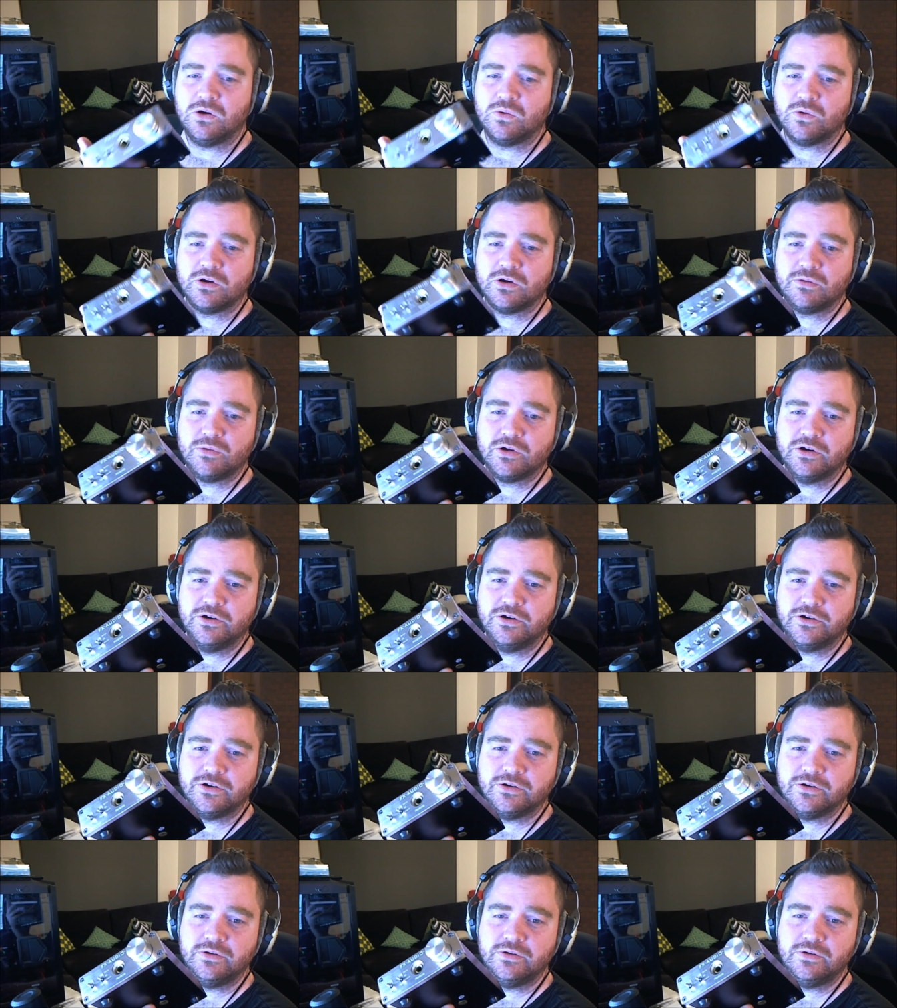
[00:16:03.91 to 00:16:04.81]
What I'm gonna
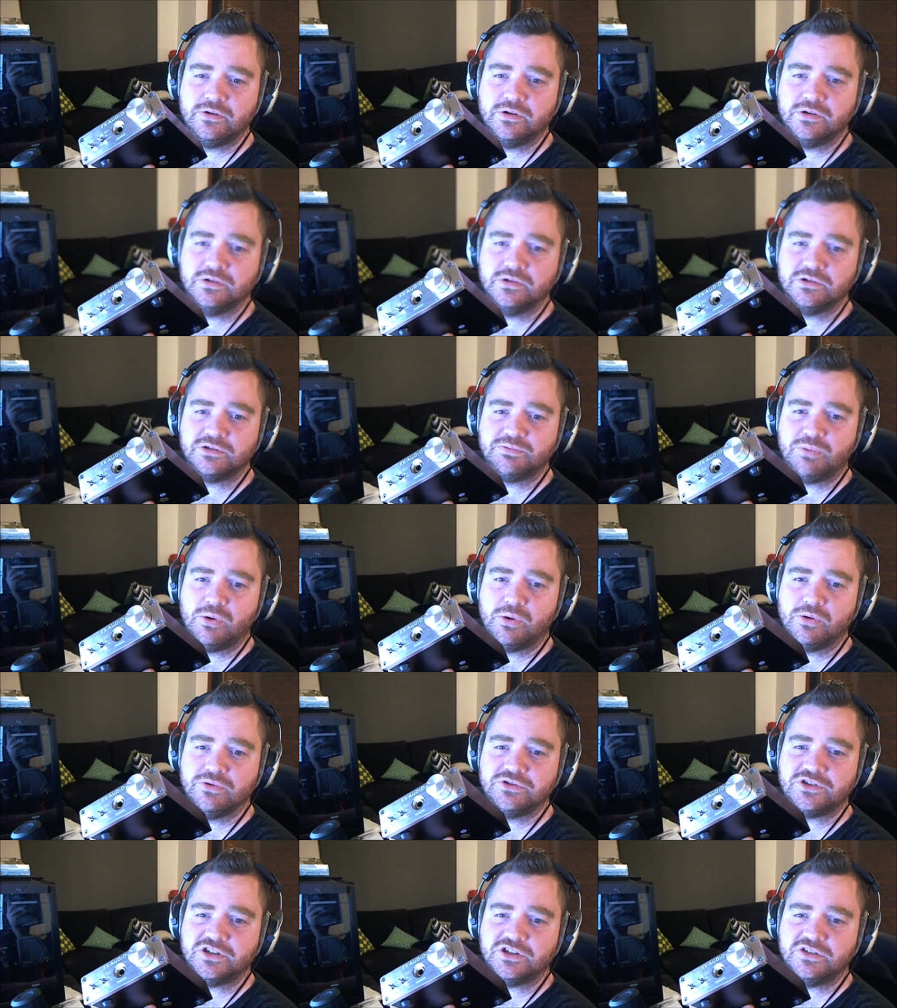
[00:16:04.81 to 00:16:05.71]
do is
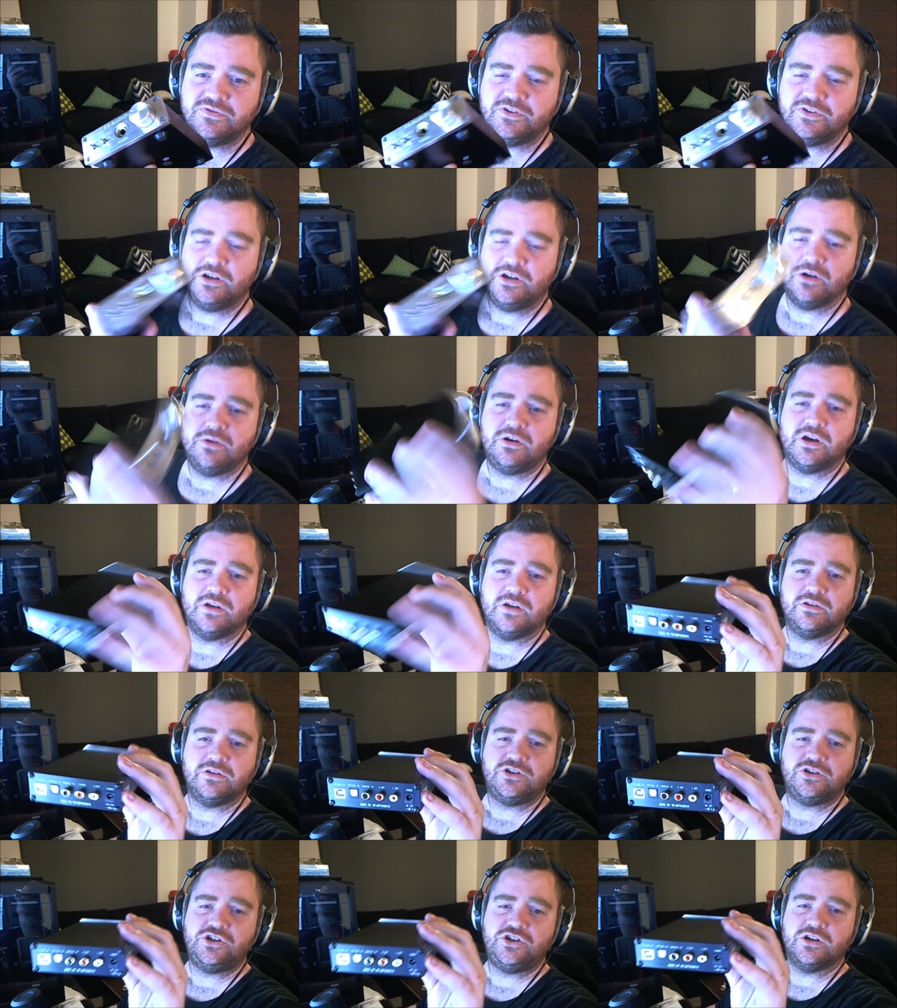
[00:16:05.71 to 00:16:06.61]
pause this video, get
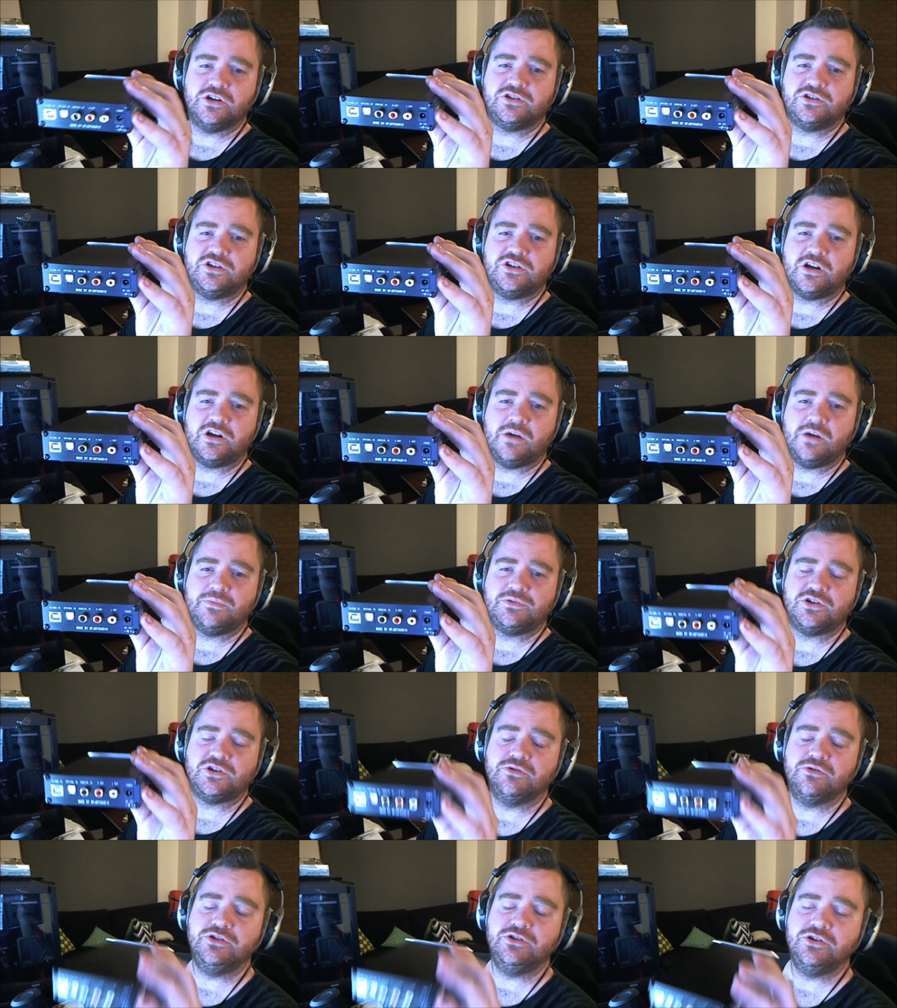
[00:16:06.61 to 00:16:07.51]
this shit set up so
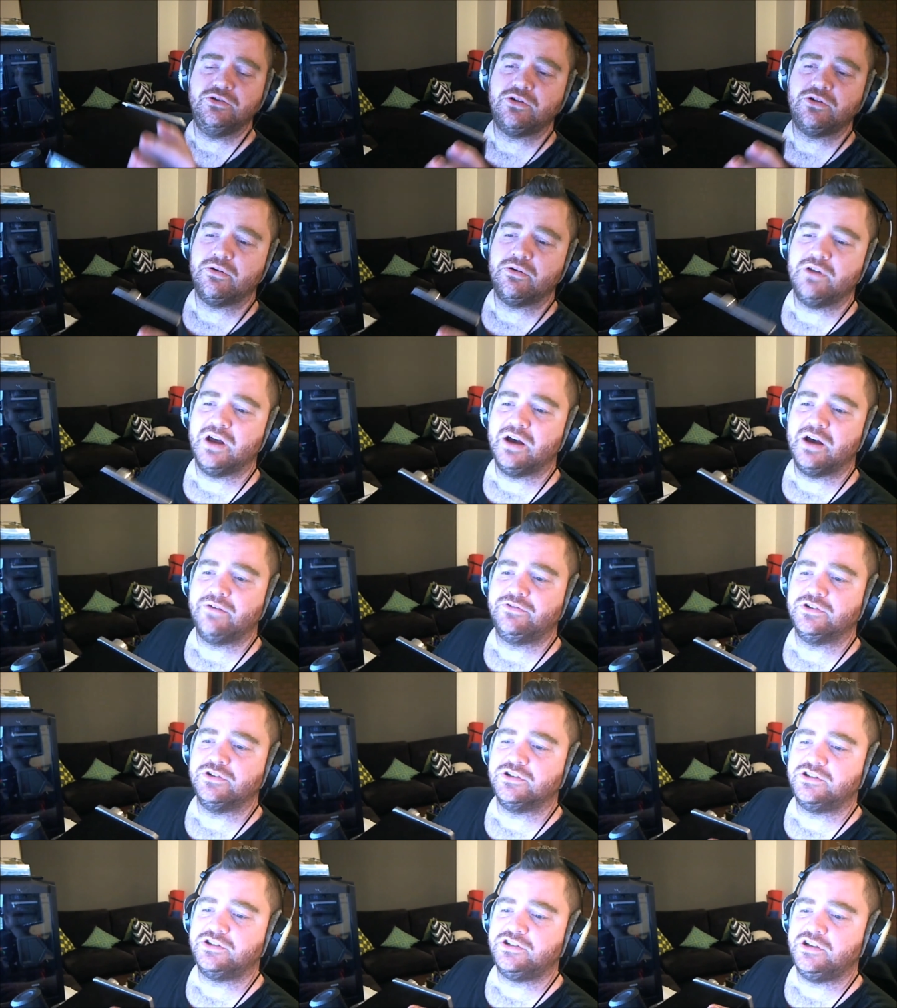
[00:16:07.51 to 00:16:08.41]
you don't have to
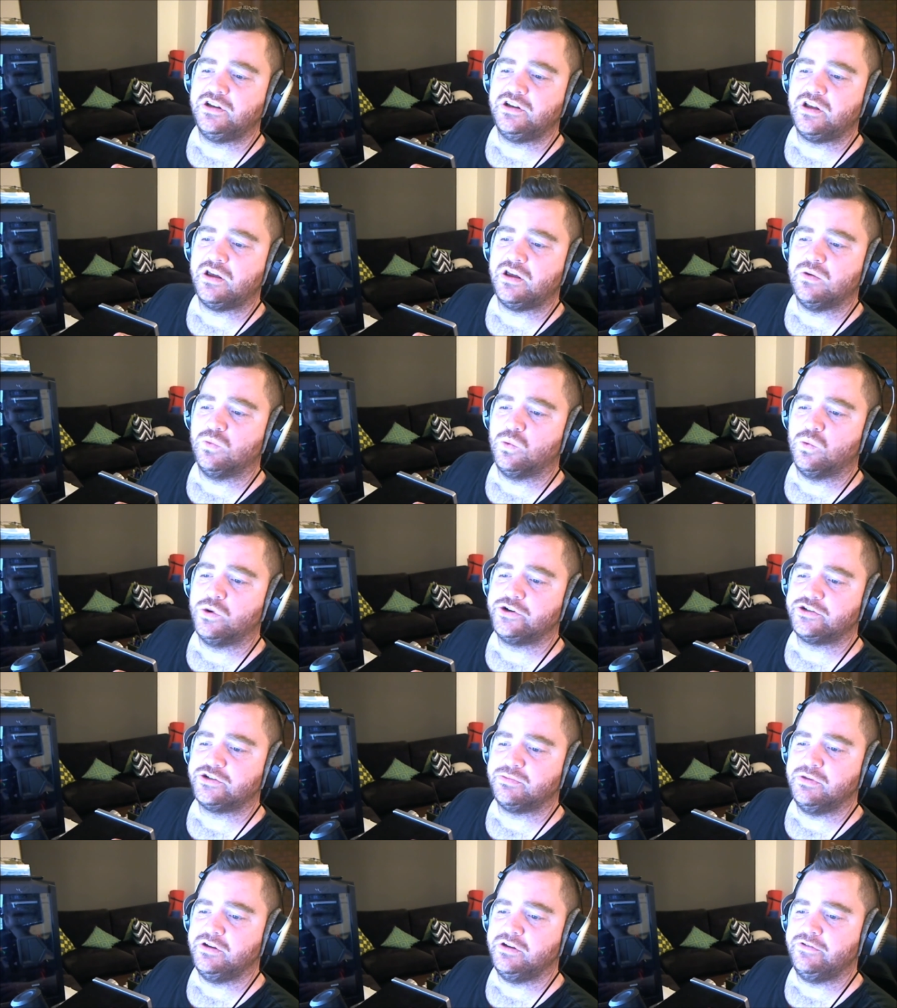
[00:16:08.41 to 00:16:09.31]
sit and watch
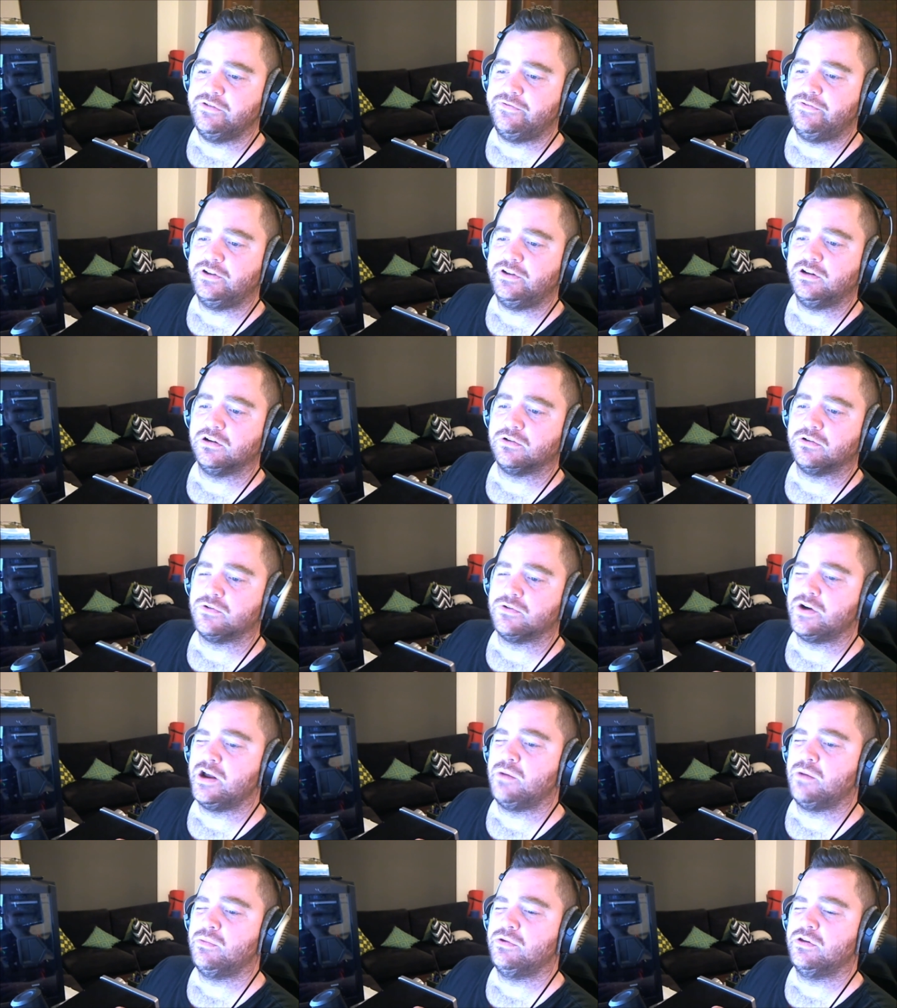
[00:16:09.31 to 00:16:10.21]
me fiddle
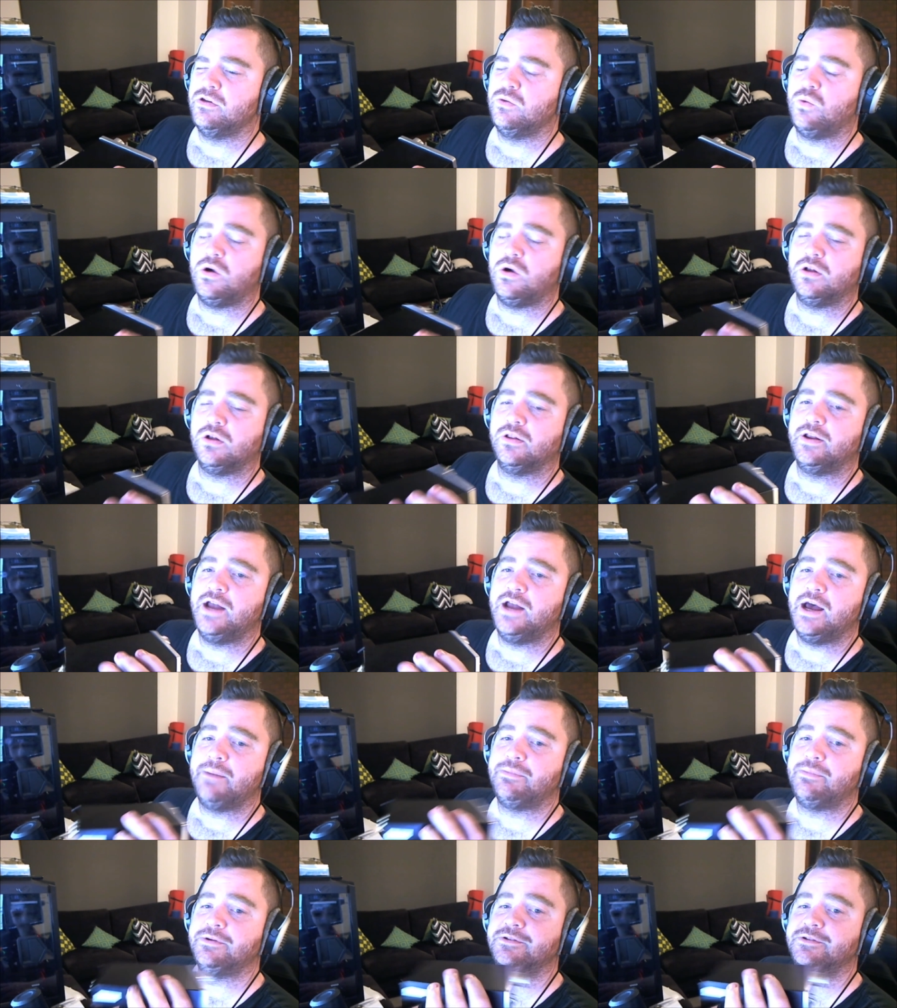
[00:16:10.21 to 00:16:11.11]
around with it while it
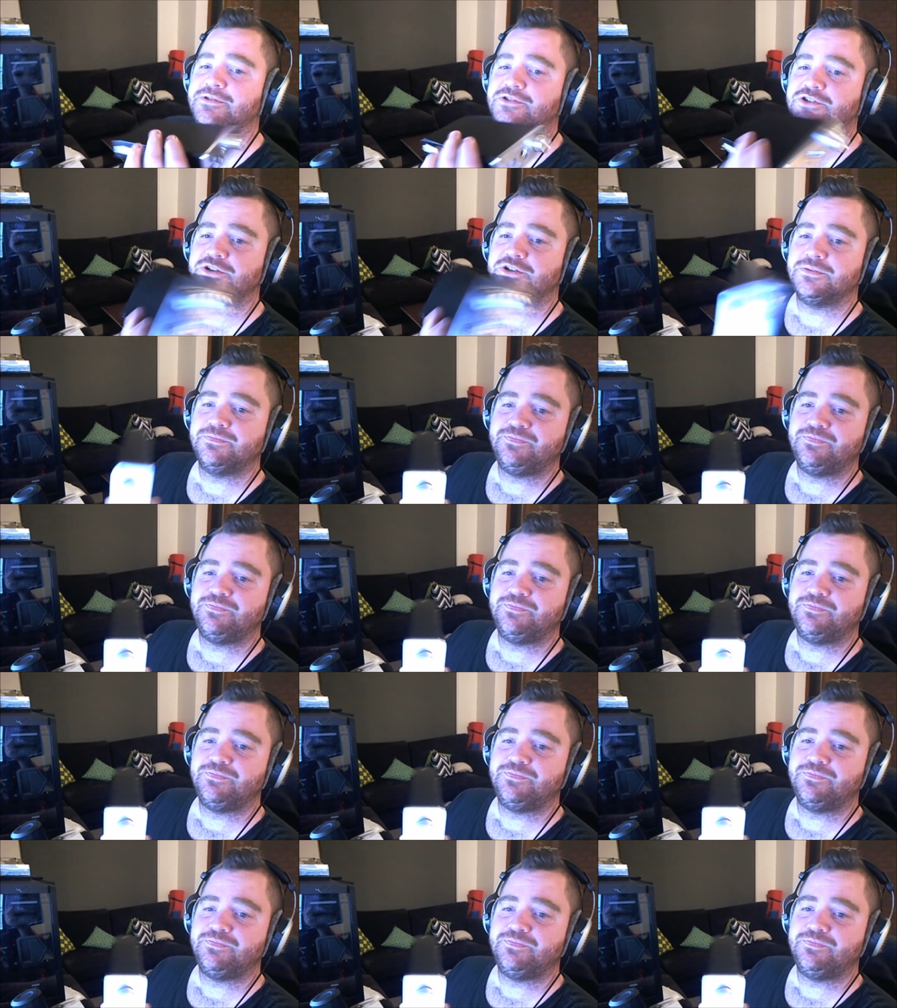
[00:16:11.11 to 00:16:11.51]
happens.